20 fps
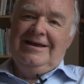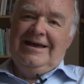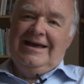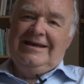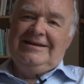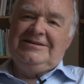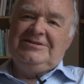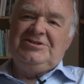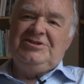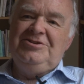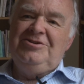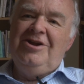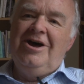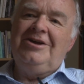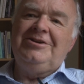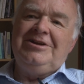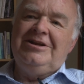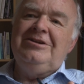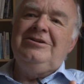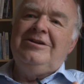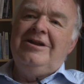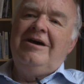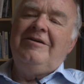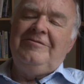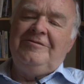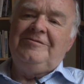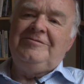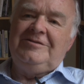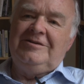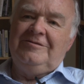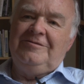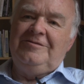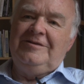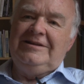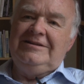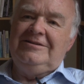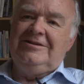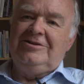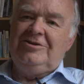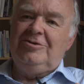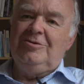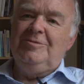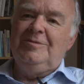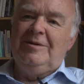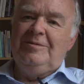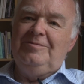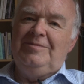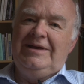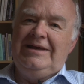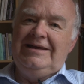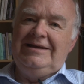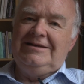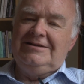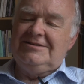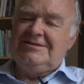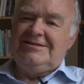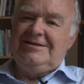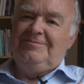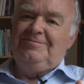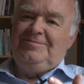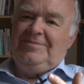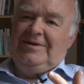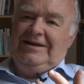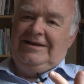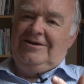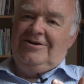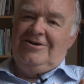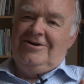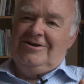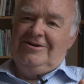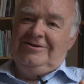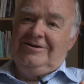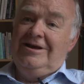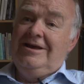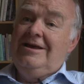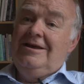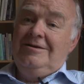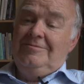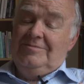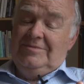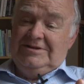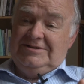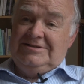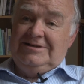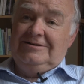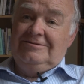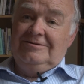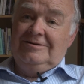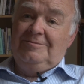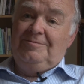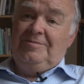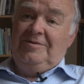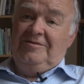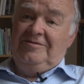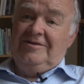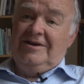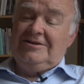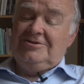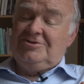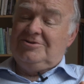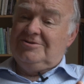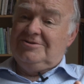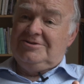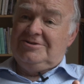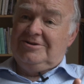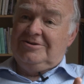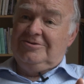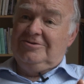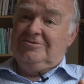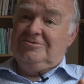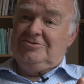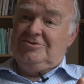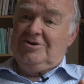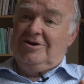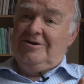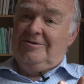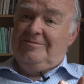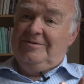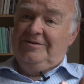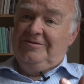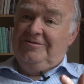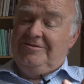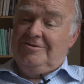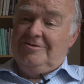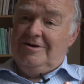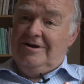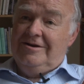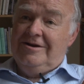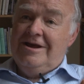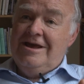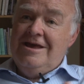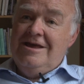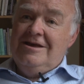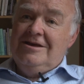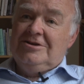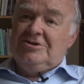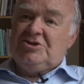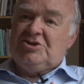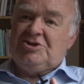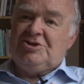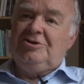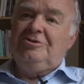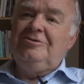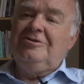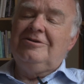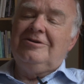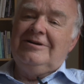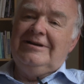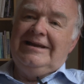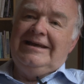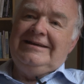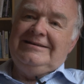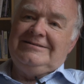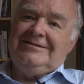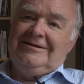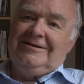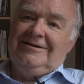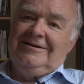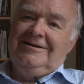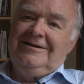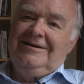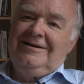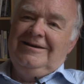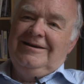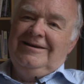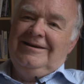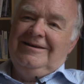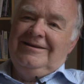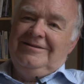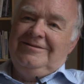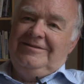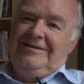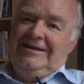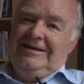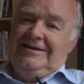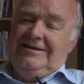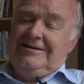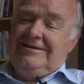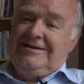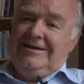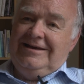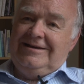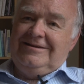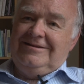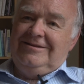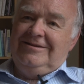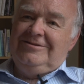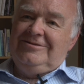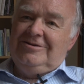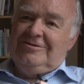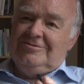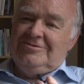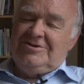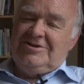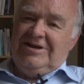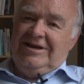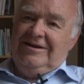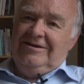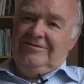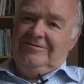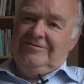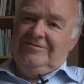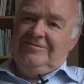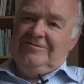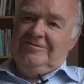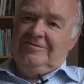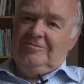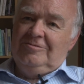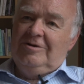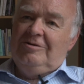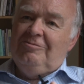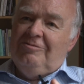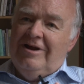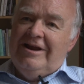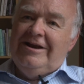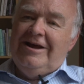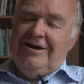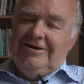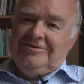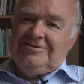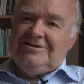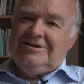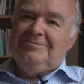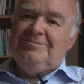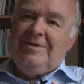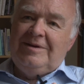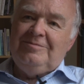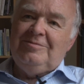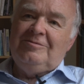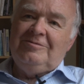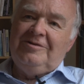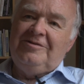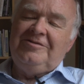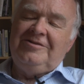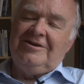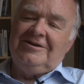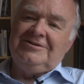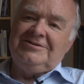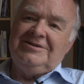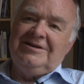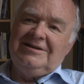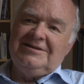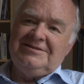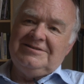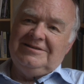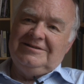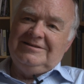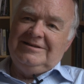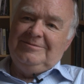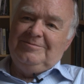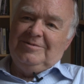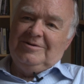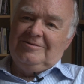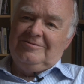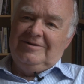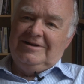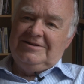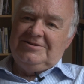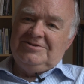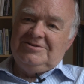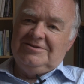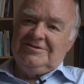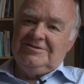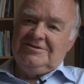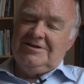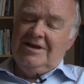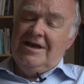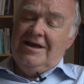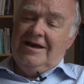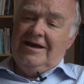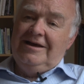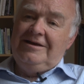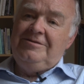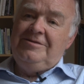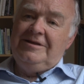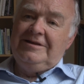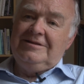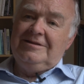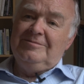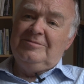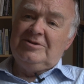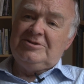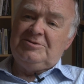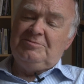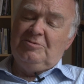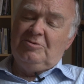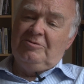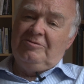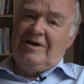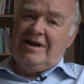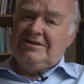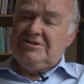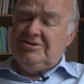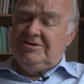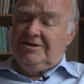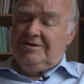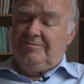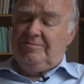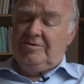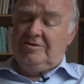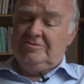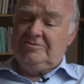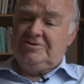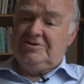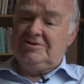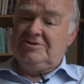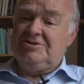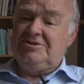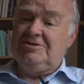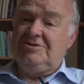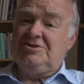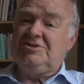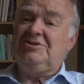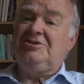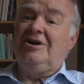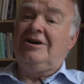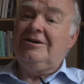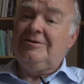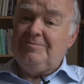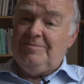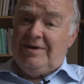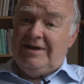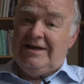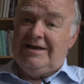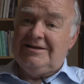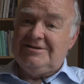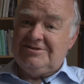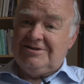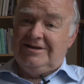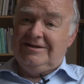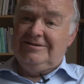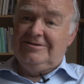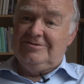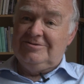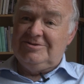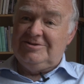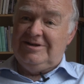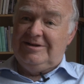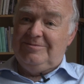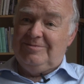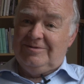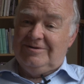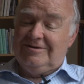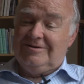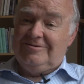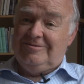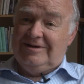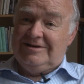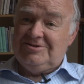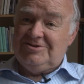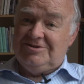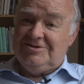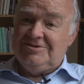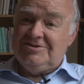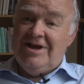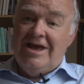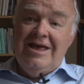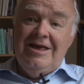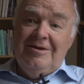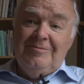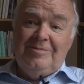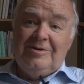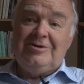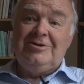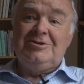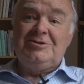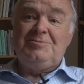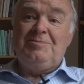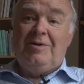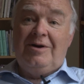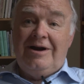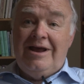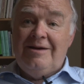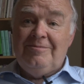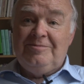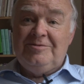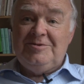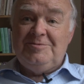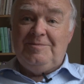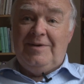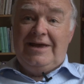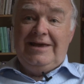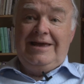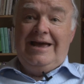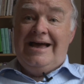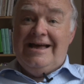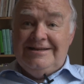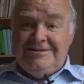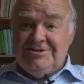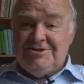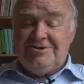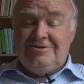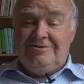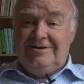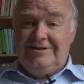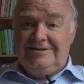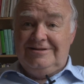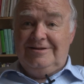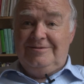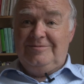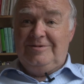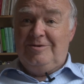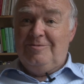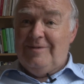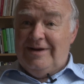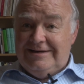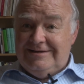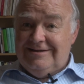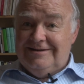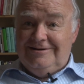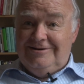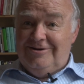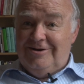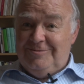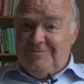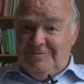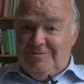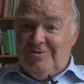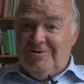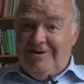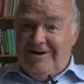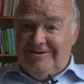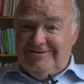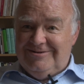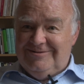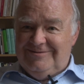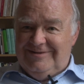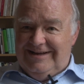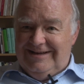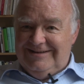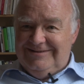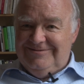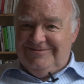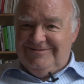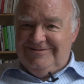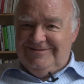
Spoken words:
And it's not enough to feed the human being simply on material possessions, a good job, so on. Sooner or later, the kick that those give will run out and people will start to ask the deeper questions. I think the much more rational approach is to start by asking those deeper questions, because perhaps by answering them, you might get a lot more out of life